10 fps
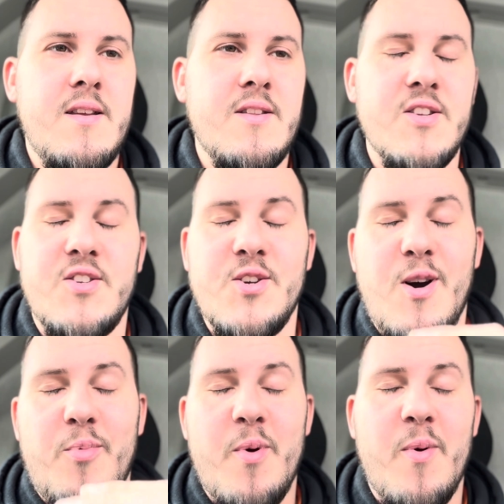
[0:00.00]
the
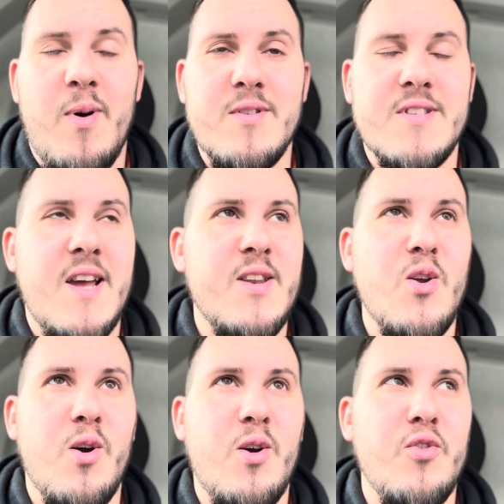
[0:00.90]
job we were on just had
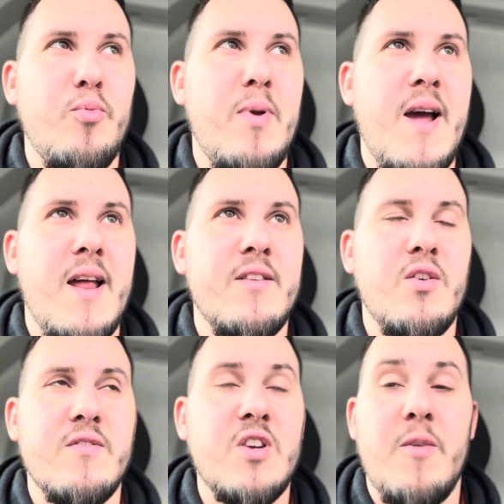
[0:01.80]
not gone to plan.
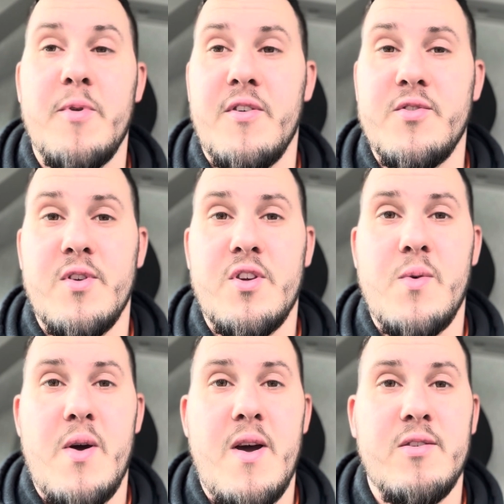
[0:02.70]
So obviously I've been off doing a
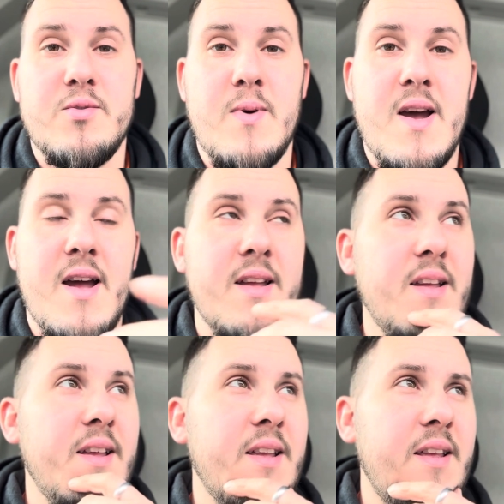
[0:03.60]
quote elsewhere,
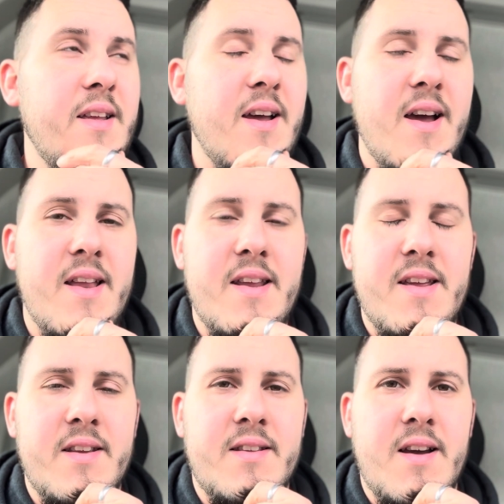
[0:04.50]
and
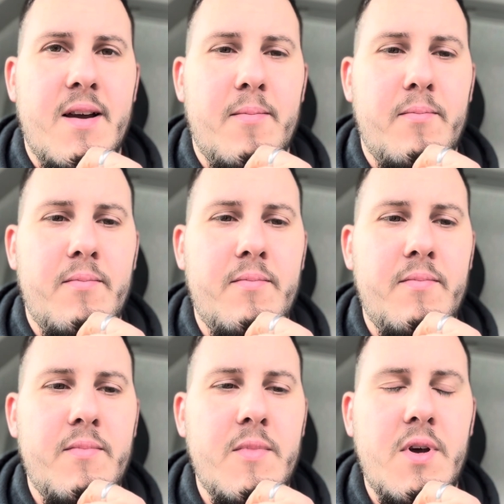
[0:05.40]
it's
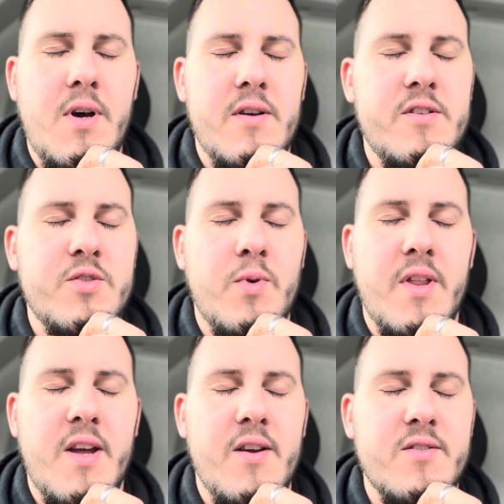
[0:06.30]
just one
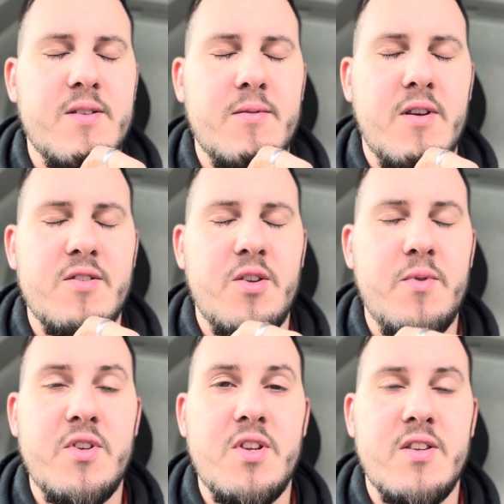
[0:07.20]
of those. Sometimes, when
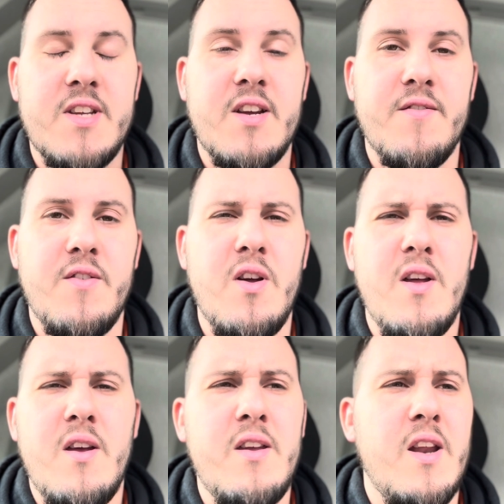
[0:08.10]
you start taking
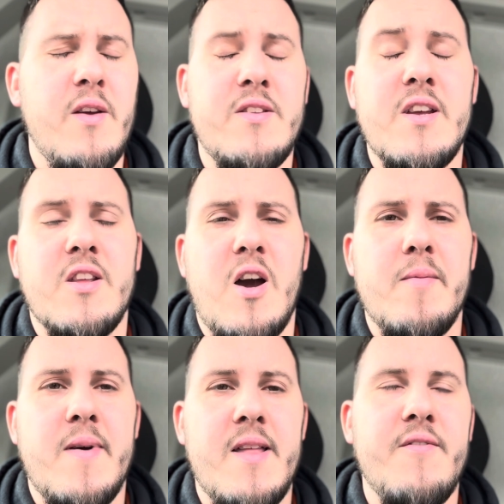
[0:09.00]
the cover
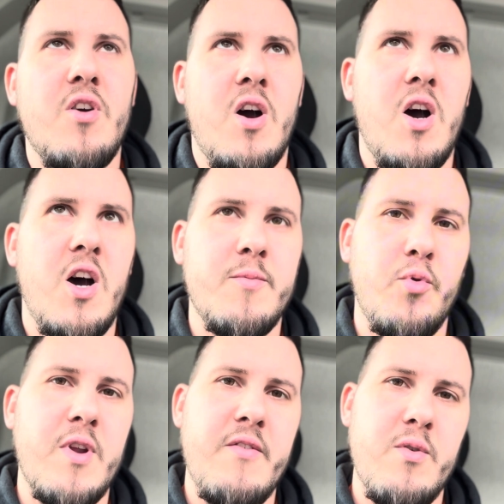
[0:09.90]
back, they've got
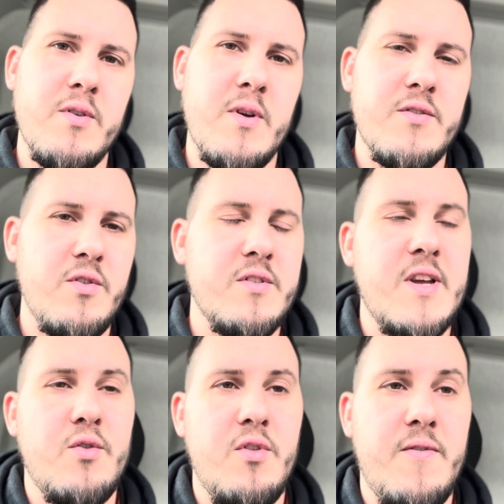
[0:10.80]
hardboard everywhere as well, so you've got
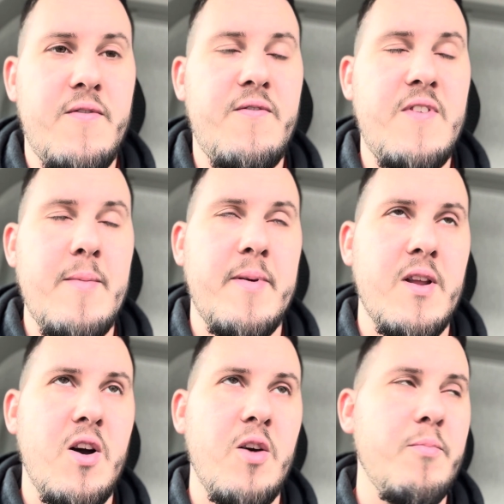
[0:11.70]
to take all the flipping
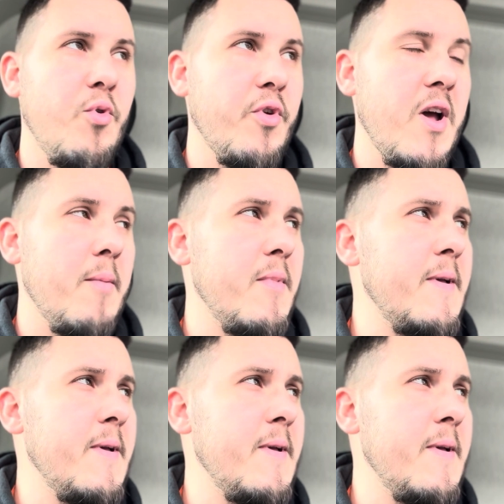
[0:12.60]
hardboard up.